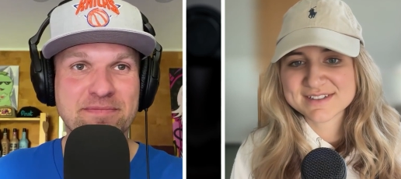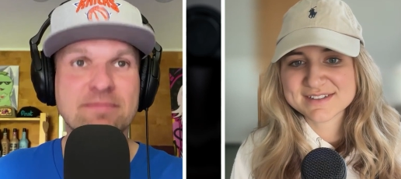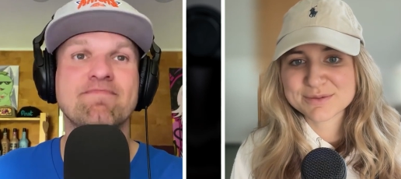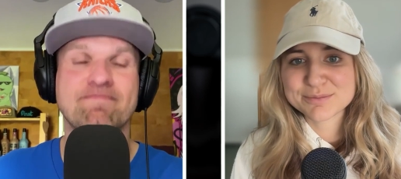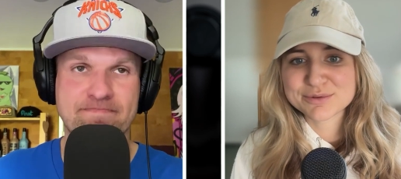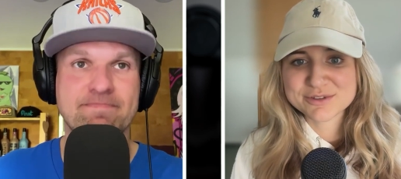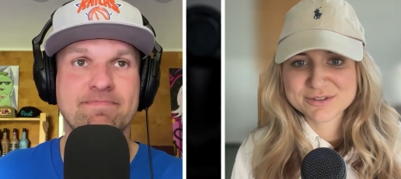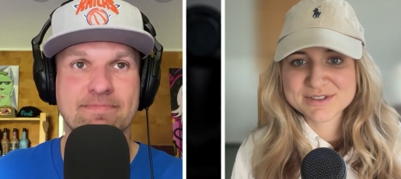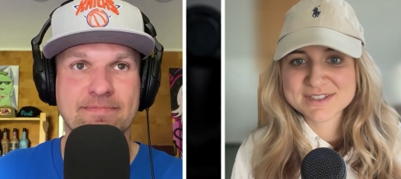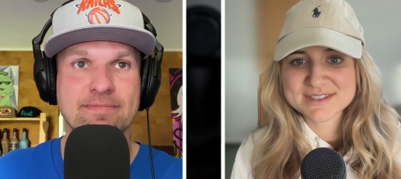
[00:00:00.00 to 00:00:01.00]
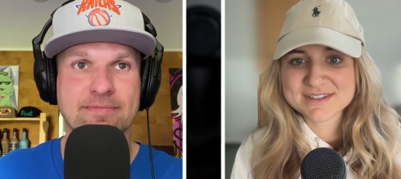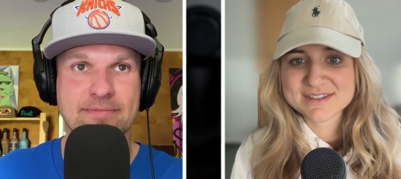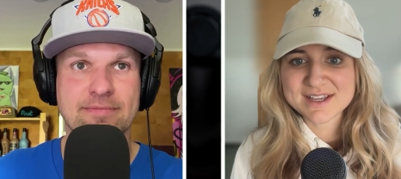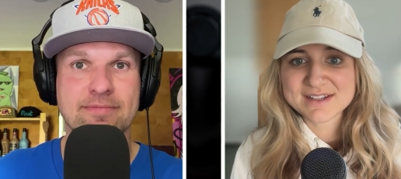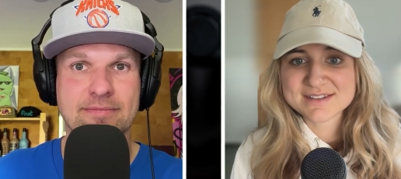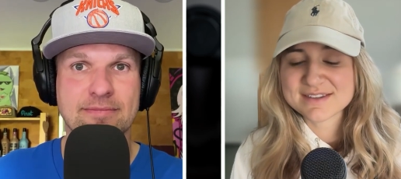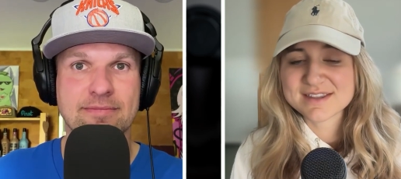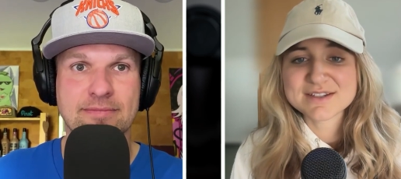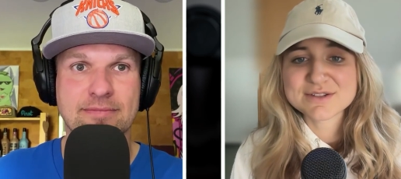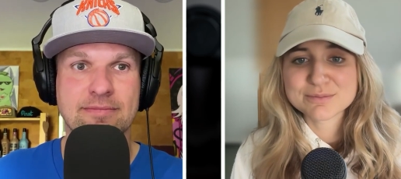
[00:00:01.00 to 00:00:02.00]
Speaker 1: to produce that
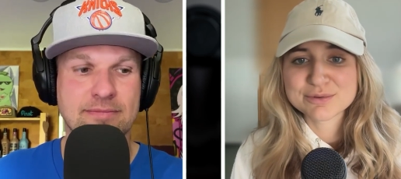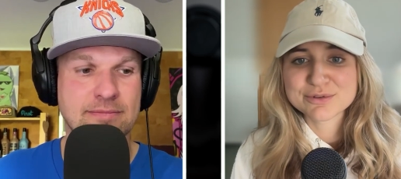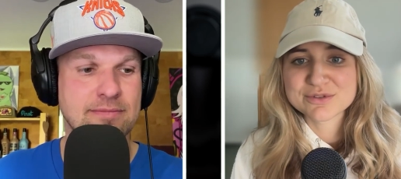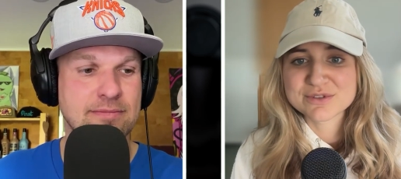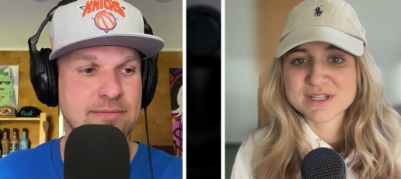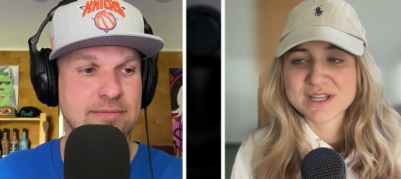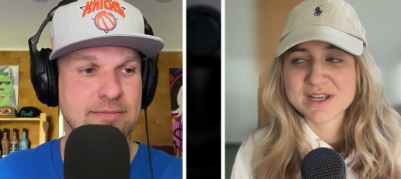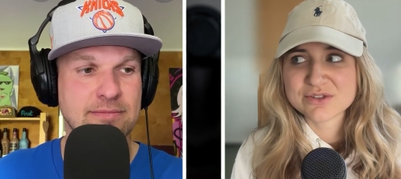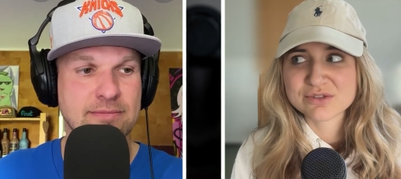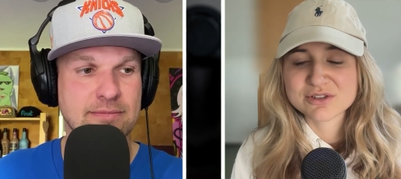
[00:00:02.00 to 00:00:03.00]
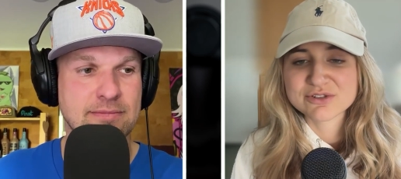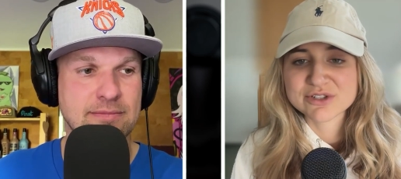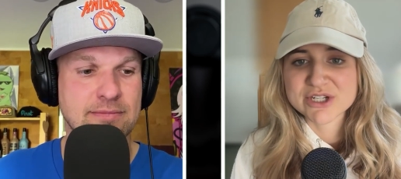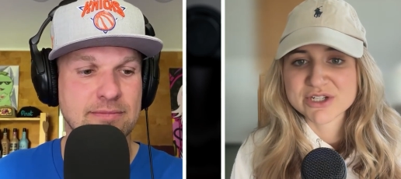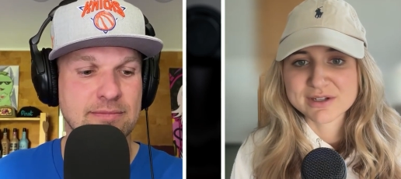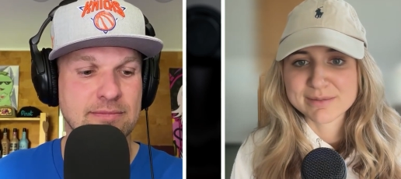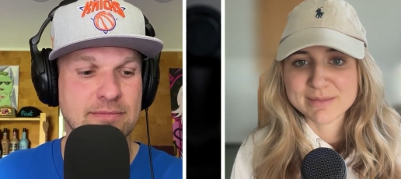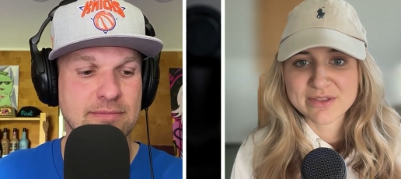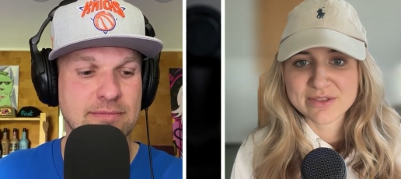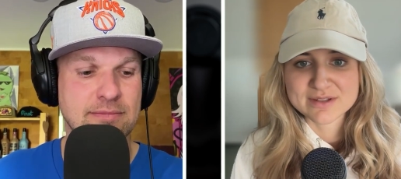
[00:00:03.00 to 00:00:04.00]
than to produce an actual traditional
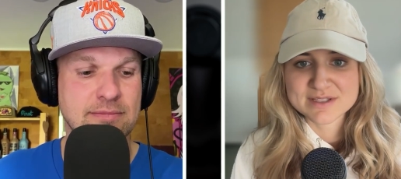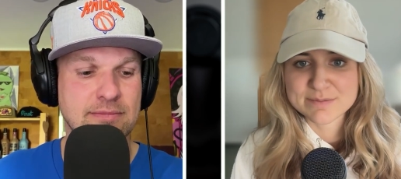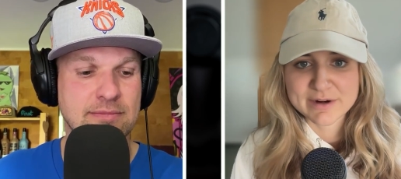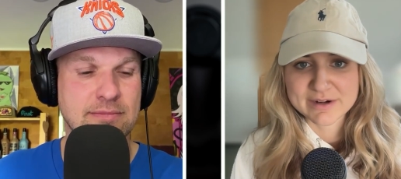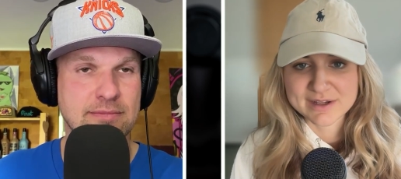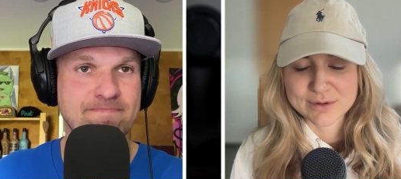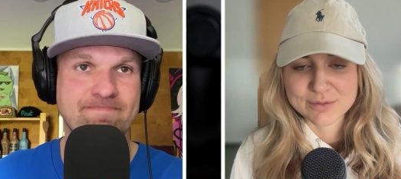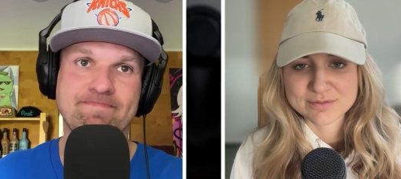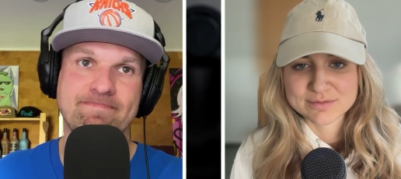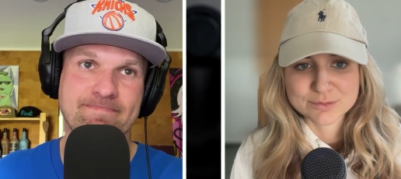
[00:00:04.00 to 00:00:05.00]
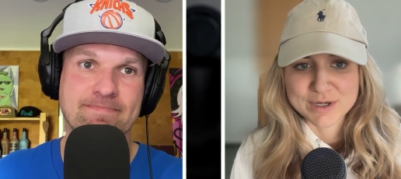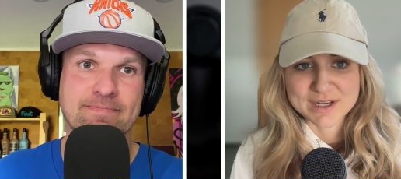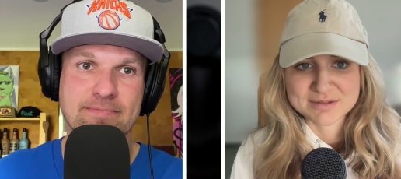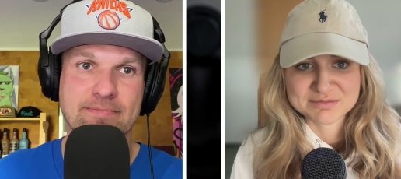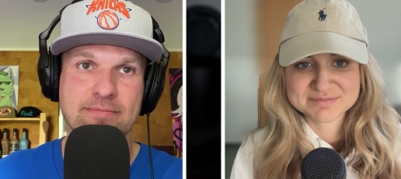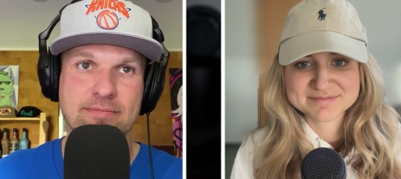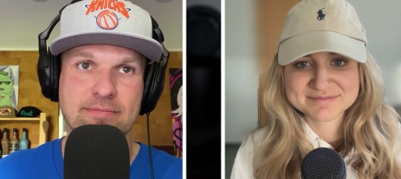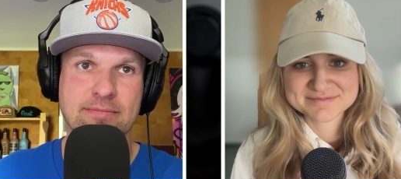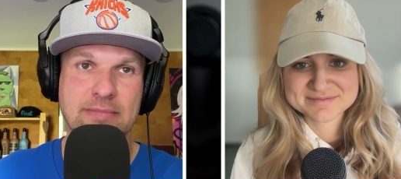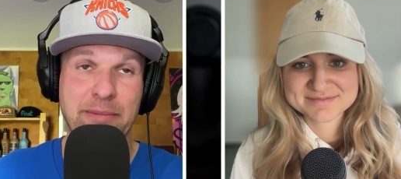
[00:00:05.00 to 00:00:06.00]
method sparkling wine.
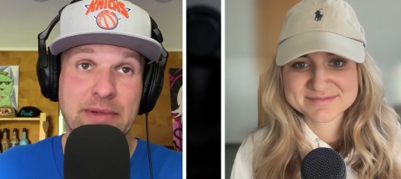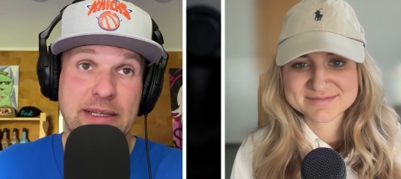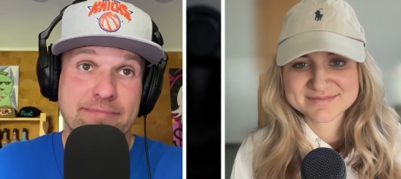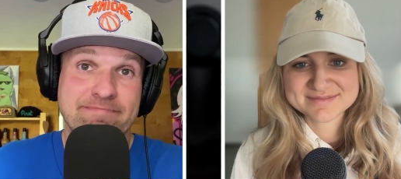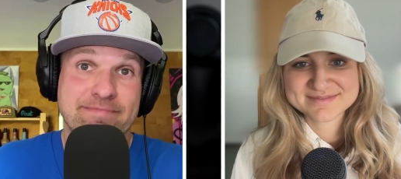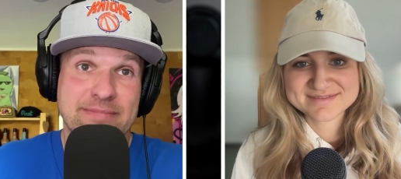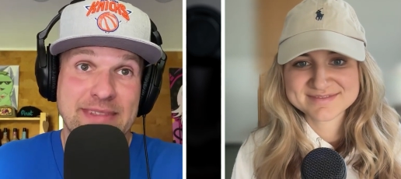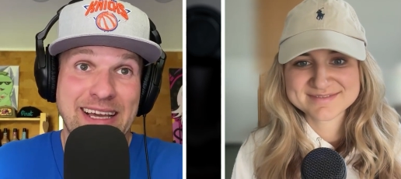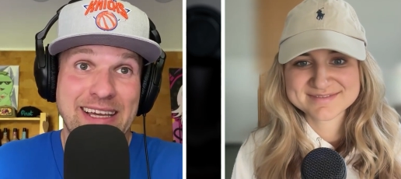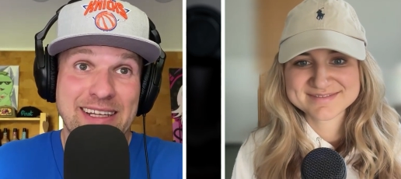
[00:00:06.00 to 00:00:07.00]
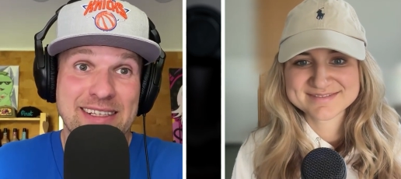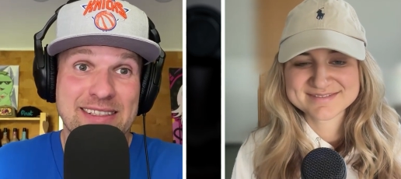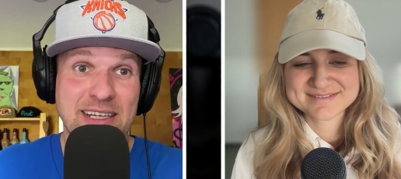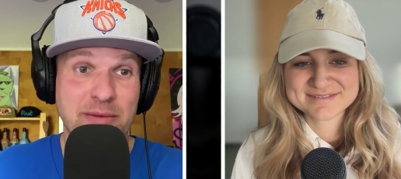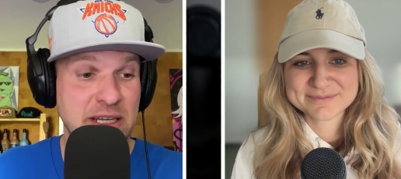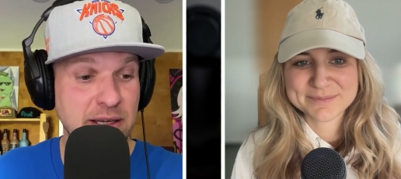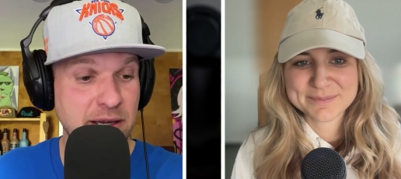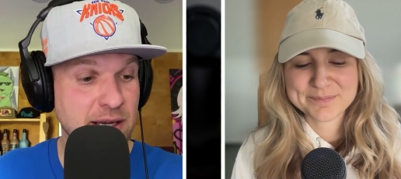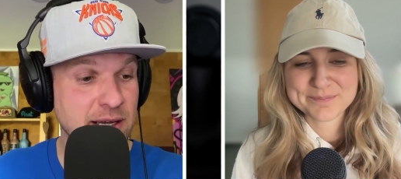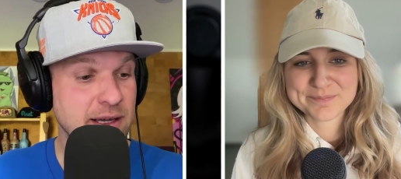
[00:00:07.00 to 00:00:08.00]
Speaker 2: Um, yeah, it is, and I mean,
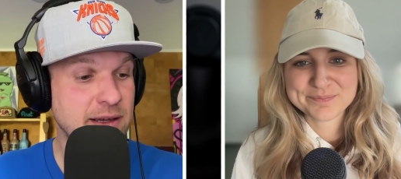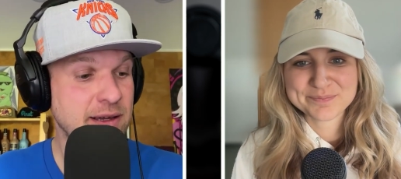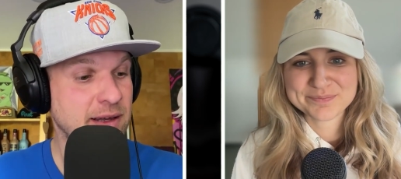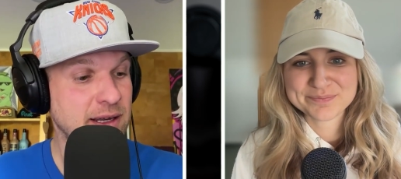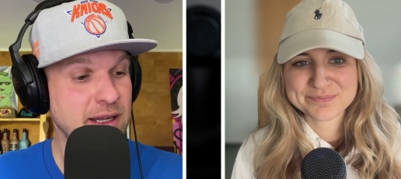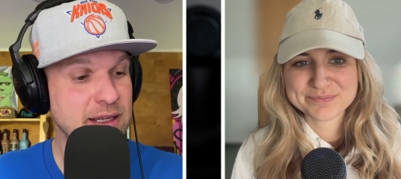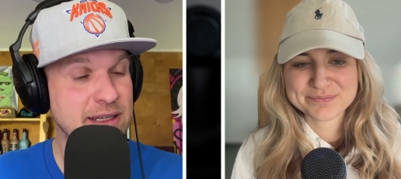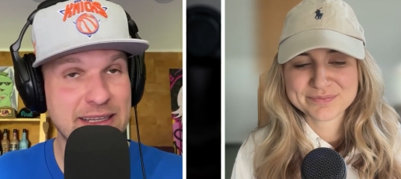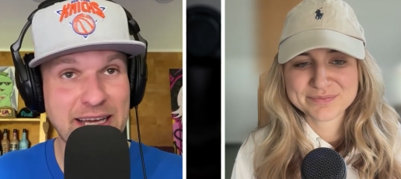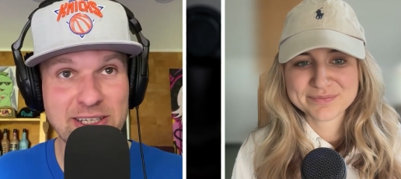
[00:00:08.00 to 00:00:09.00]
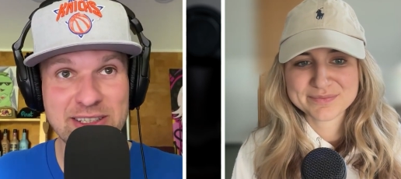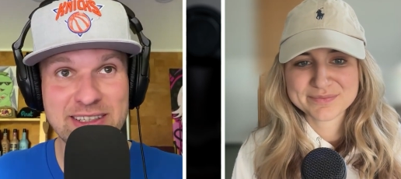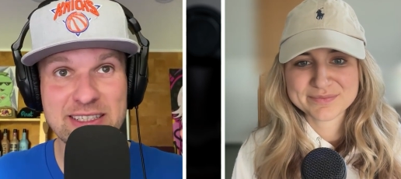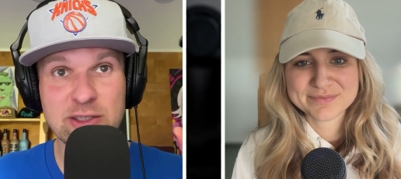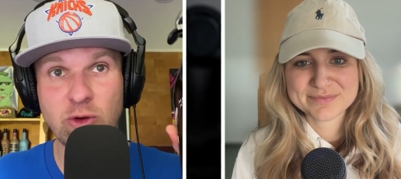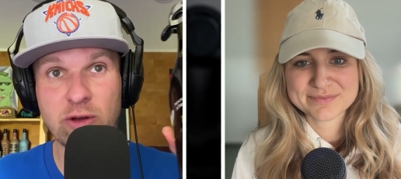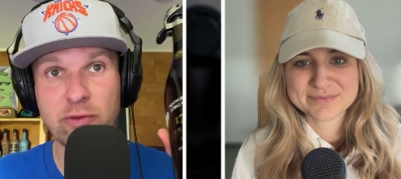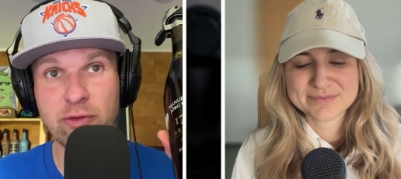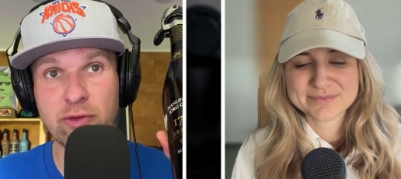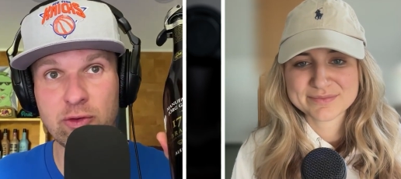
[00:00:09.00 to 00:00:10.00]
actually, this is one
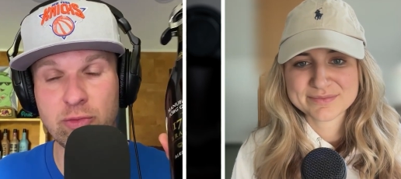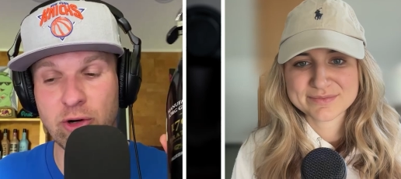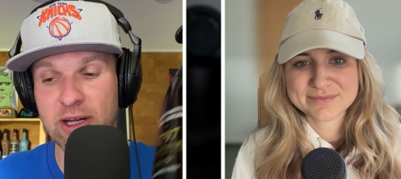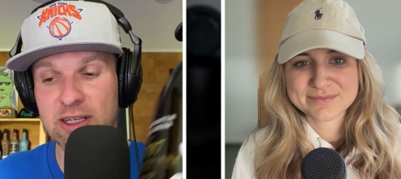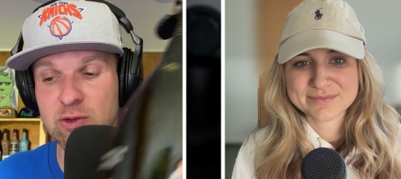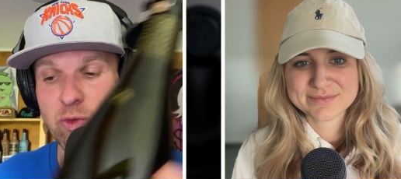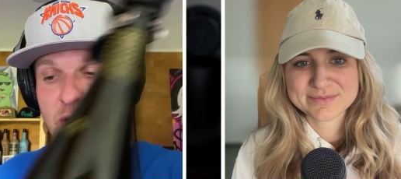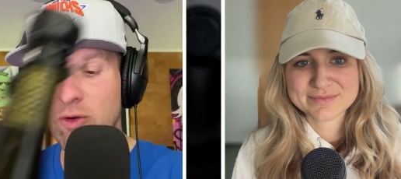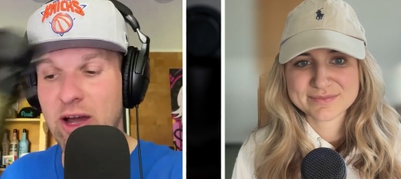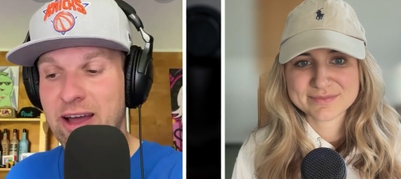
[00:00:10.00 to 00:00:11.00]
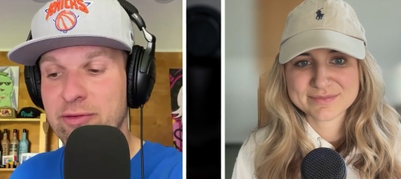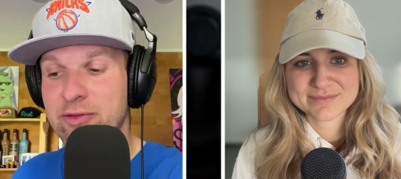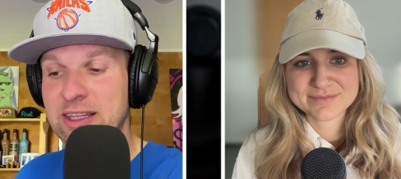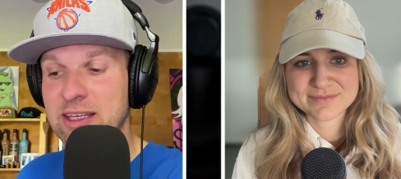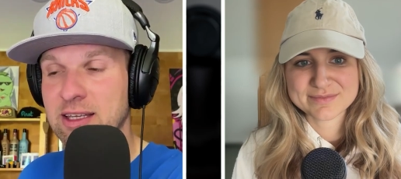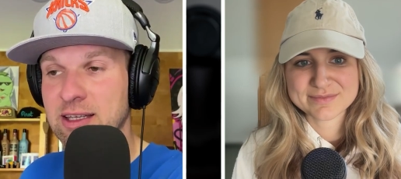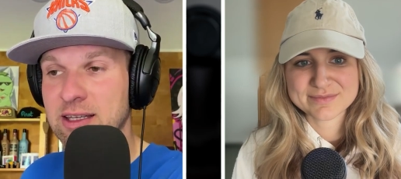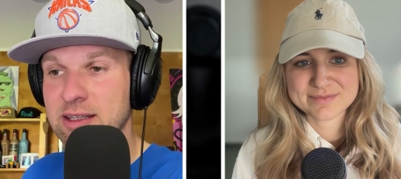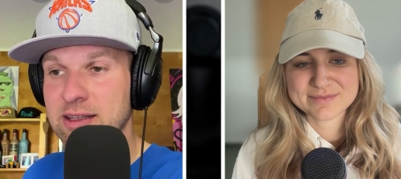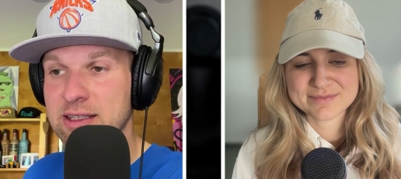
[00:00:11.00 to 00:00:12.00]
of the few products where you have the